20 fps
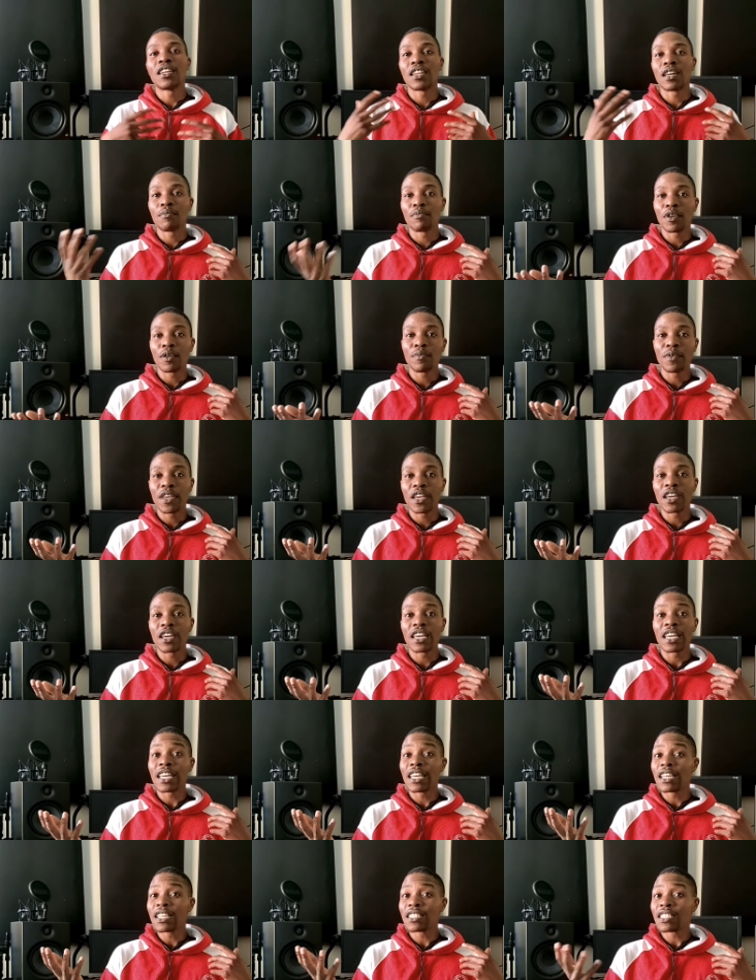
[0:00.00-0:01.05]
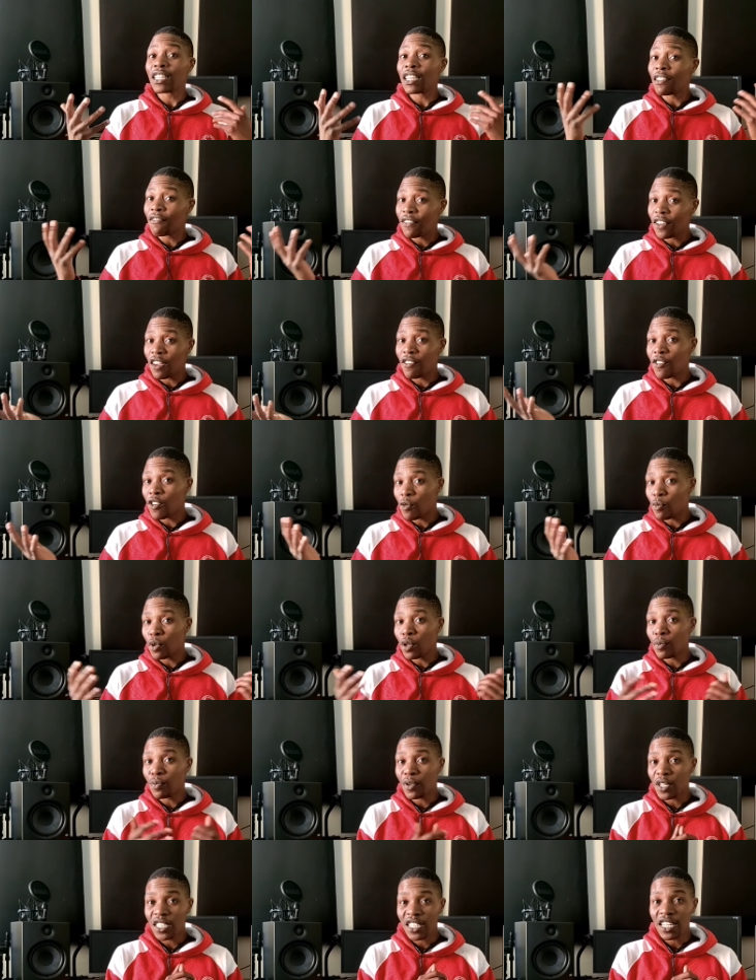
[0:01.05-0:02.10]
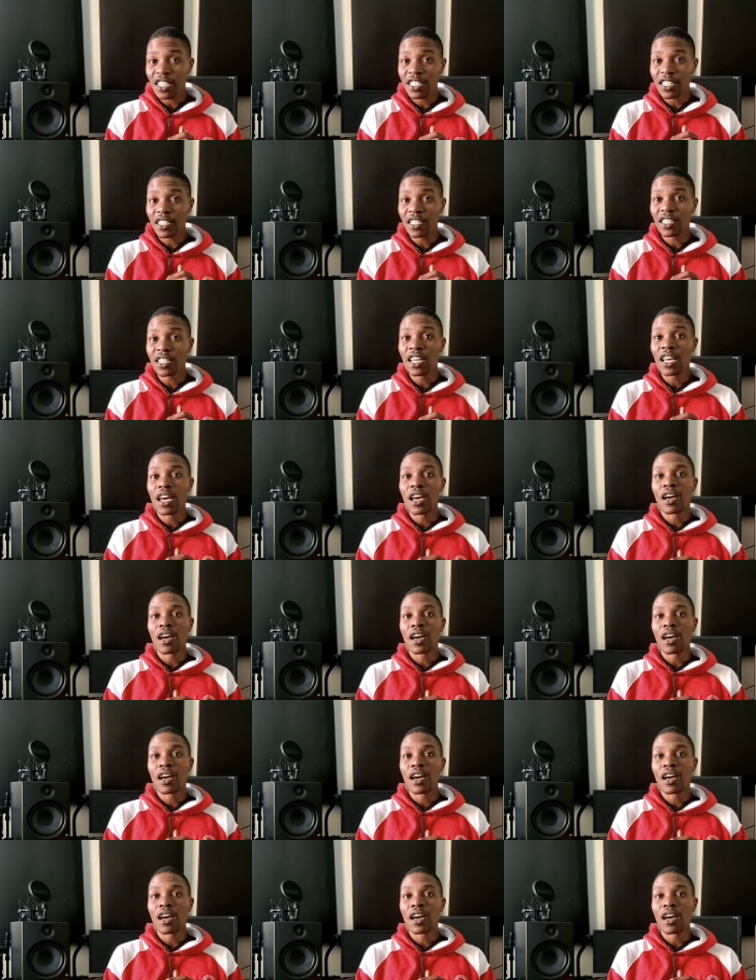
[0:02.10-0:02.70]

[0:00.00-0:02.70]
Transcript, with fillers: Namibia is in a favorable position.